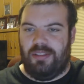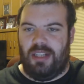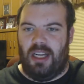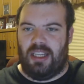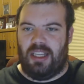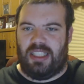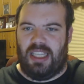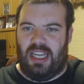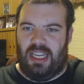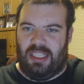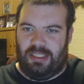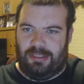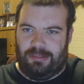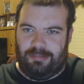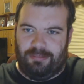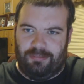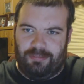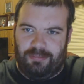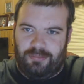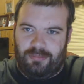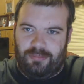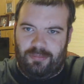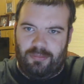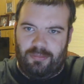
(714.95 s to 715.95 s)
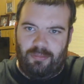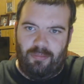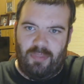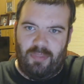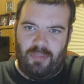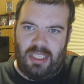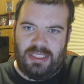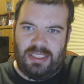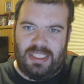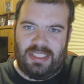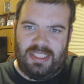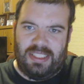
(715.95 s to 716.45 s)
Okay,
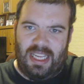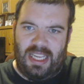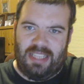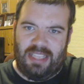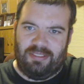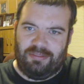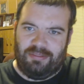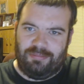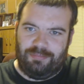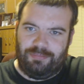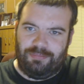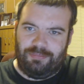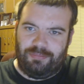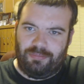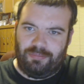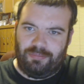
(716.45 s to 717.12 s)
The Den.